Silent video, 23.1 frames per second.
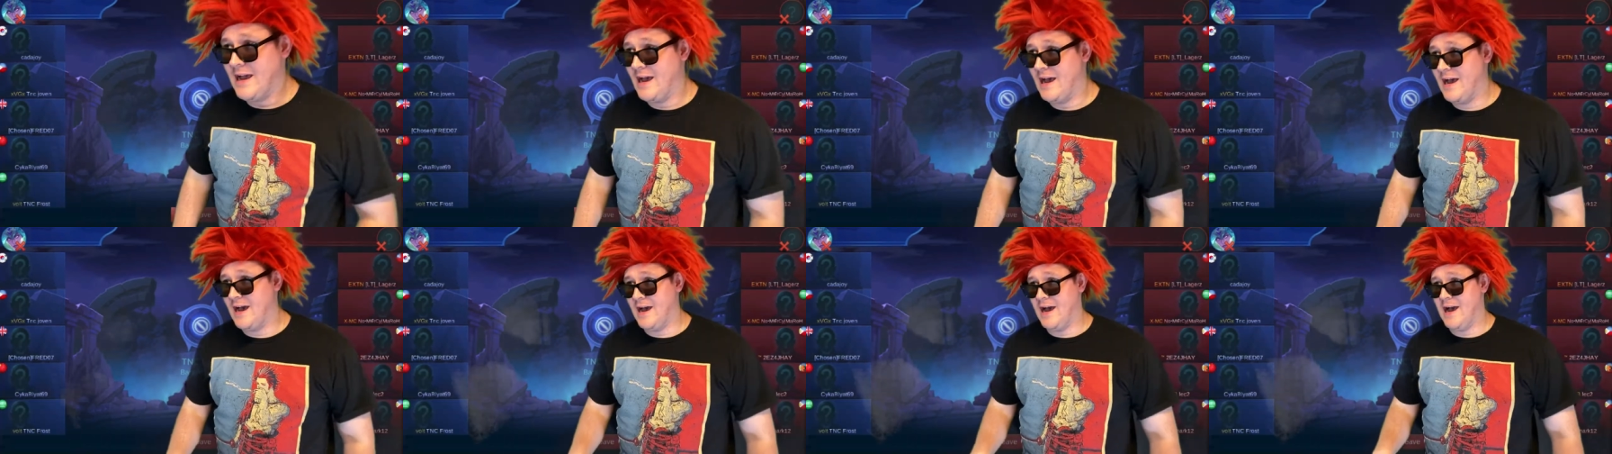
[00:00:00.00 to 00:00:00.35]

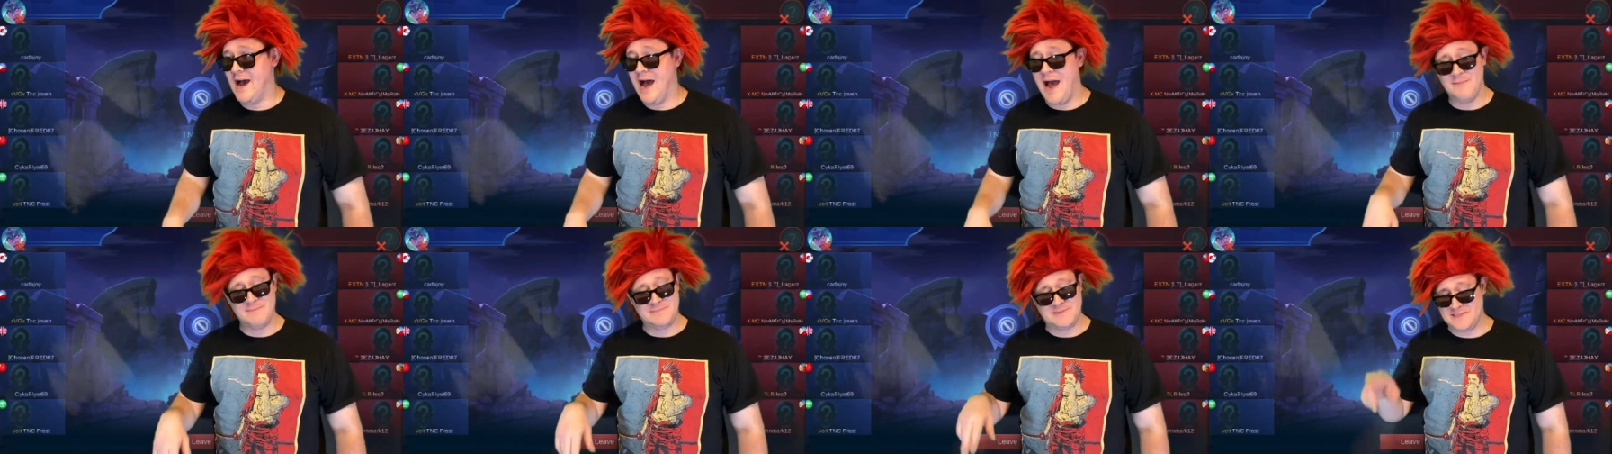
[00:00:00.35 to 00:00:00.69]

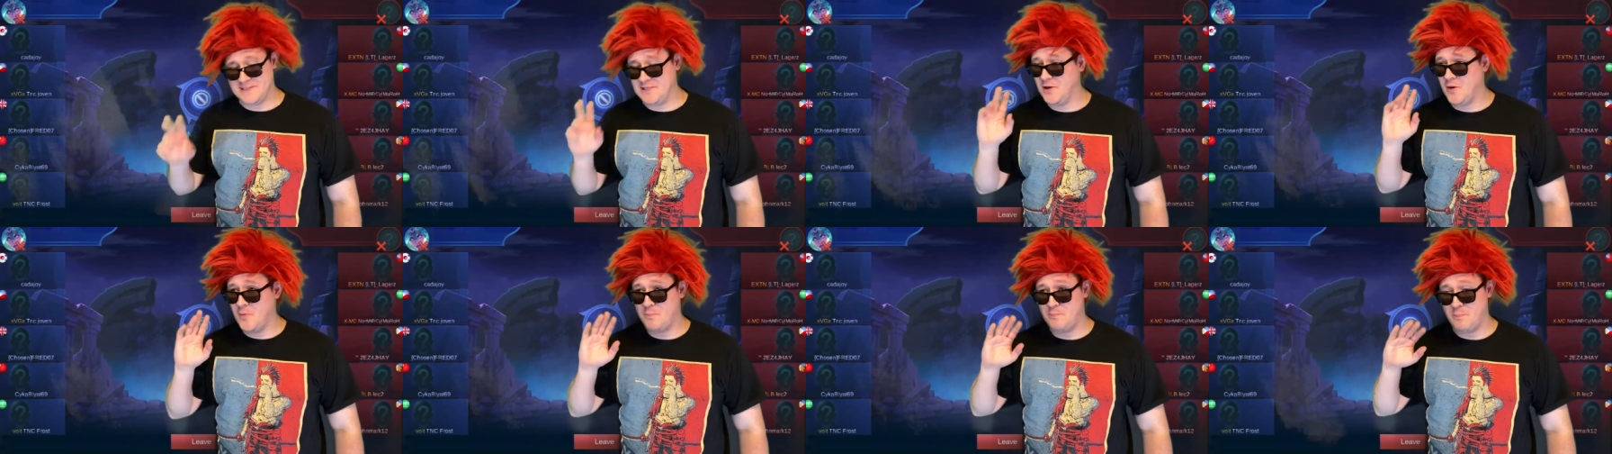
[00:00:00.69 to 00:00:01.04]
Uh, I'm
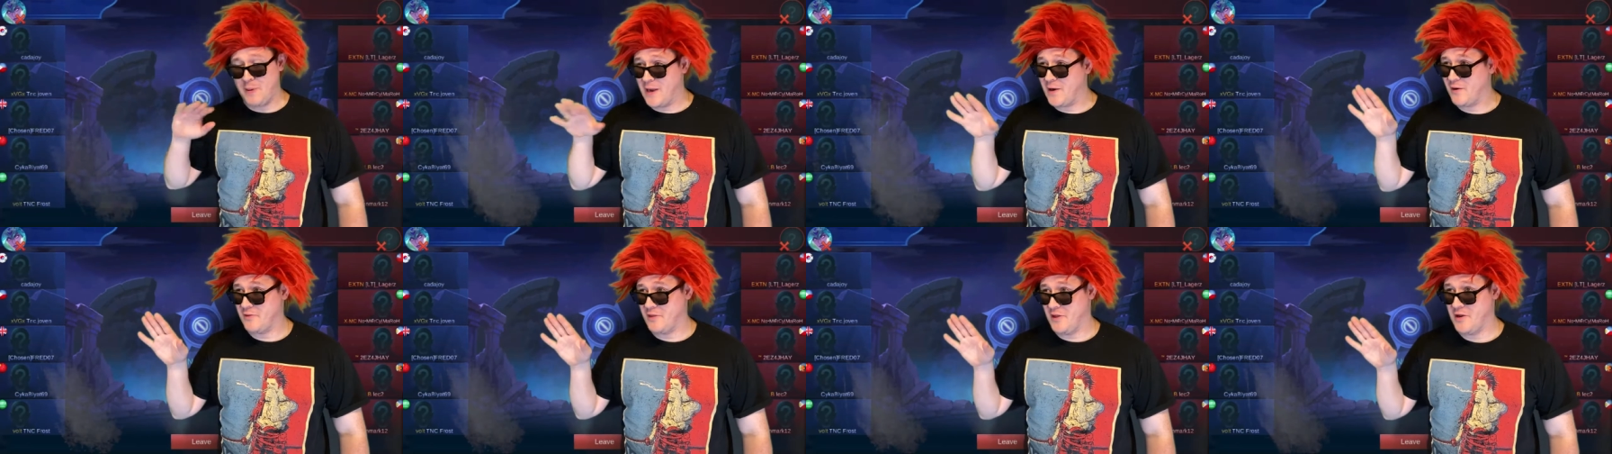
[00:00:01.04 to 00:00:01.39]
still
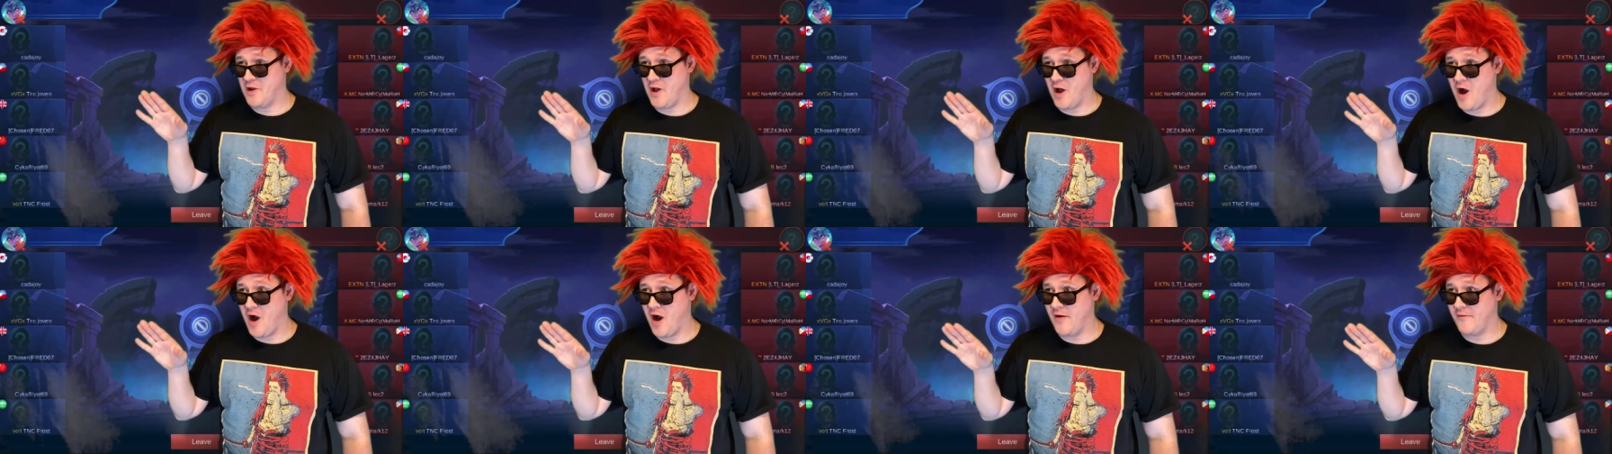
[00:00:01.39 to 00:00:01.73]
better than
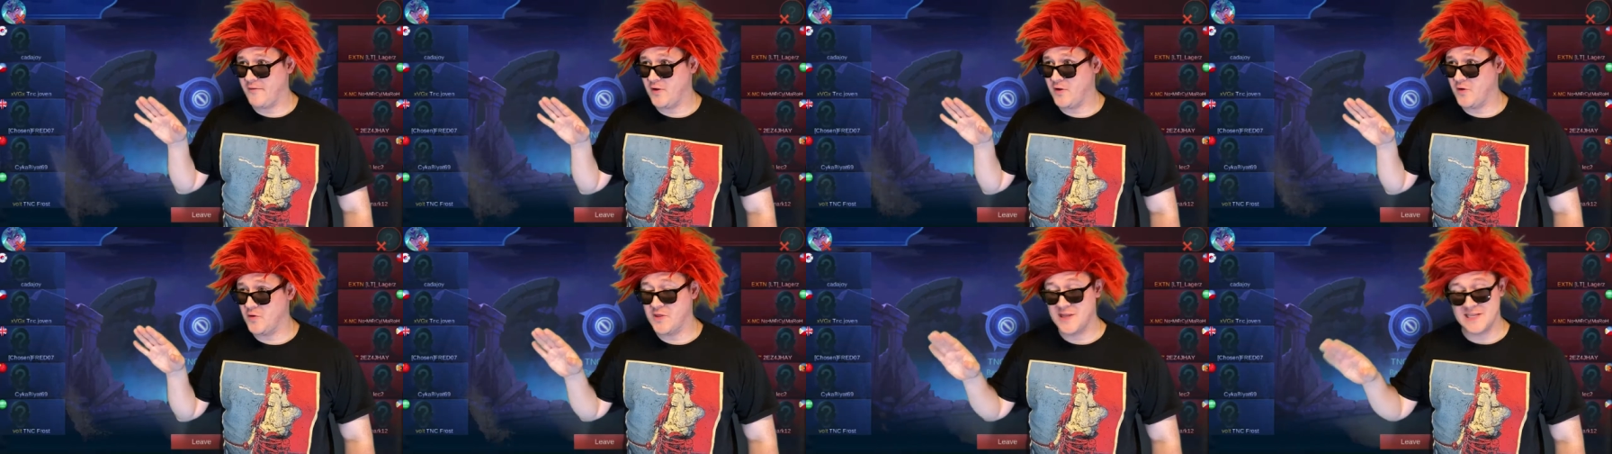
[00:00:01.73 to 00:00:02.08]
all of
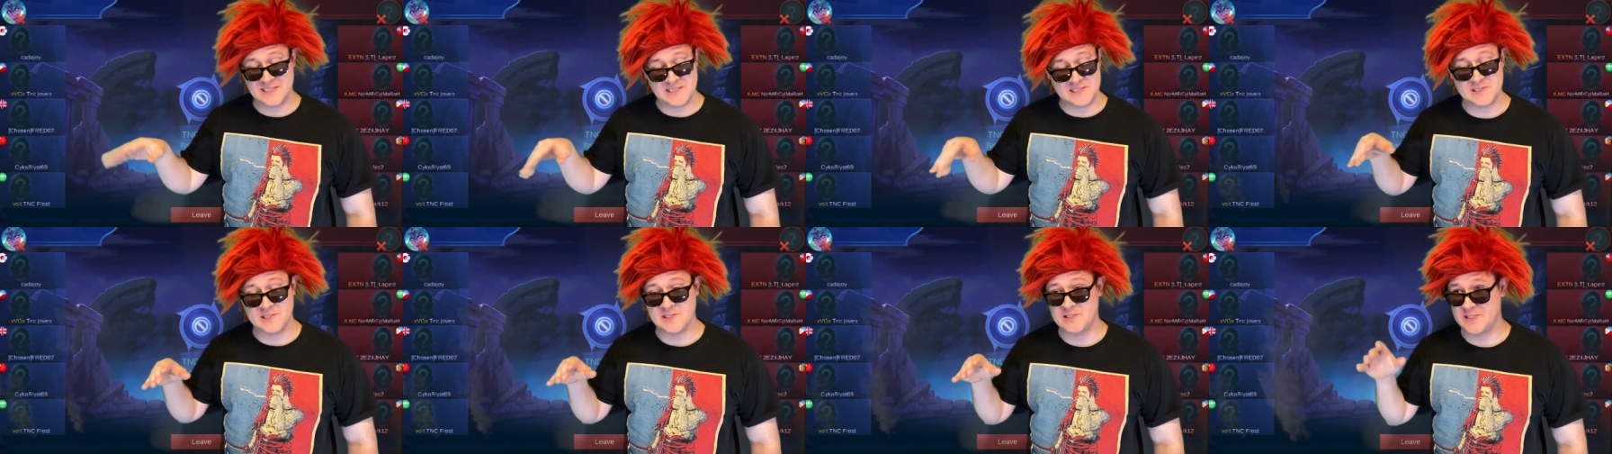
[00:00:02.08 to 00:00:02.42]
you.
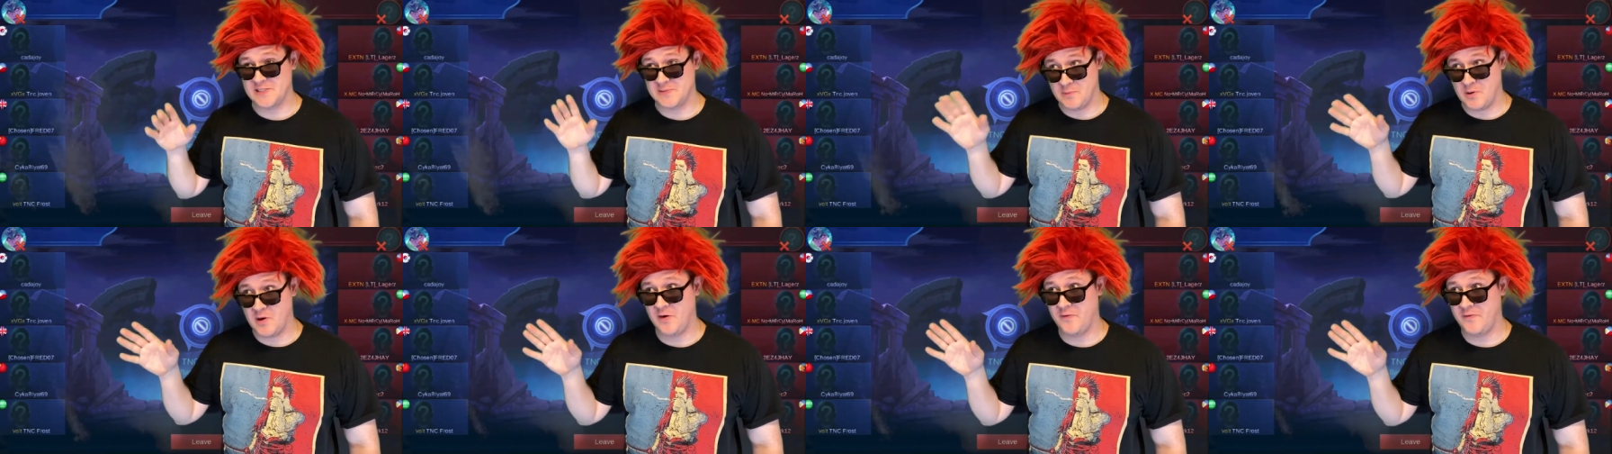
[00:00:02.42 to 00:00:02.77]
This is a
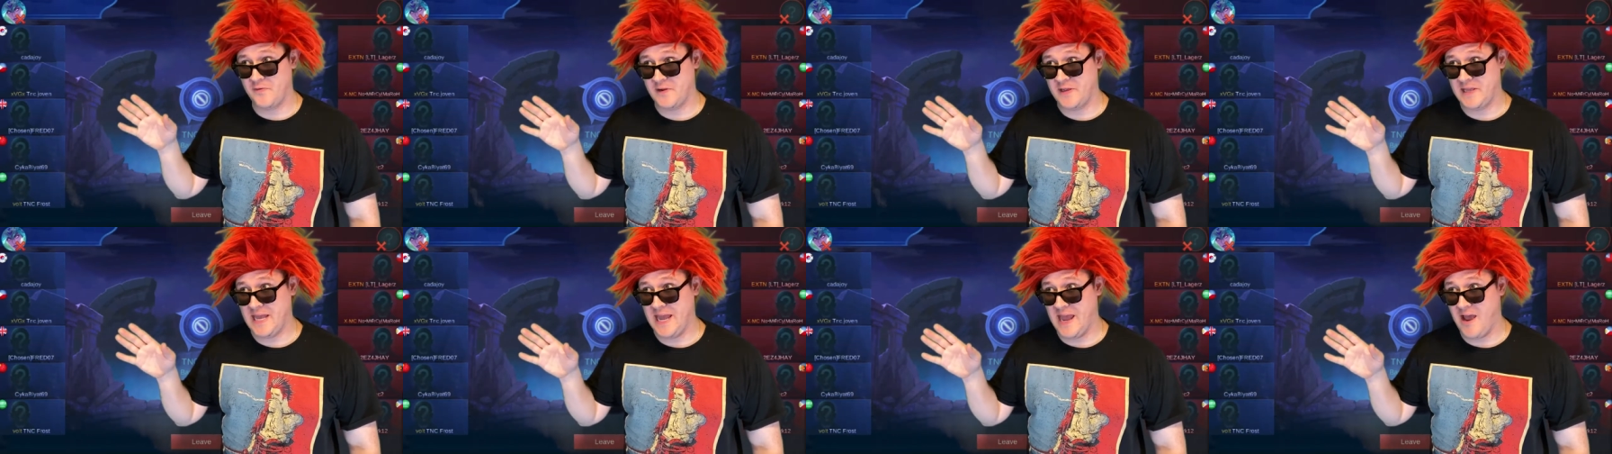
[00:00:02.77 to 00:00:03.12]
Smurf
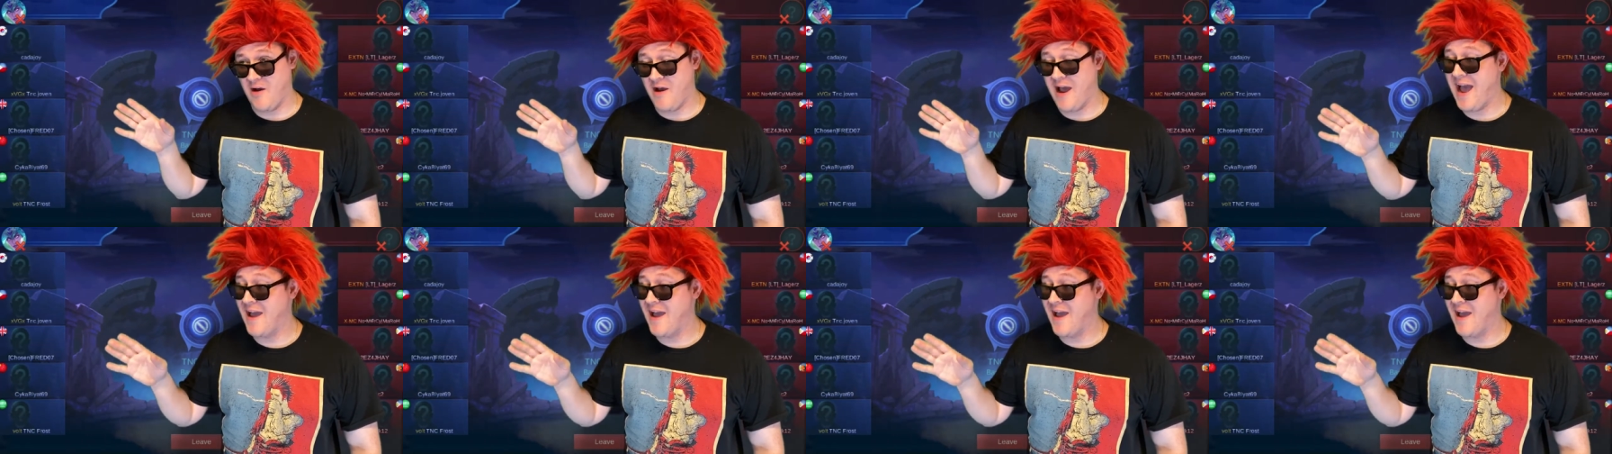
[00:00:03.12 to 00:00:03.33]
account.